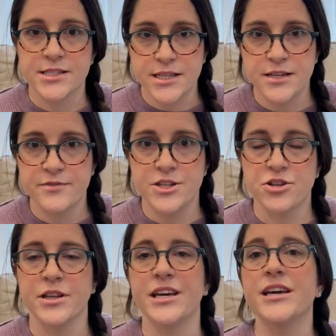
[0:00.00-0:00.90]

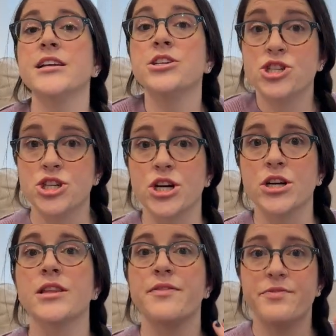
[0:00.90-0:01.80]
individually and ensure
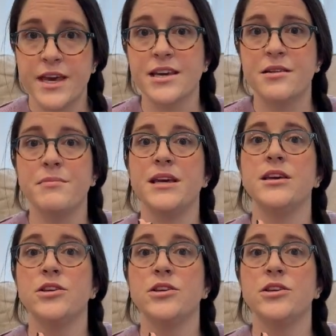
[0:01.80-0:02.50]
that they can meet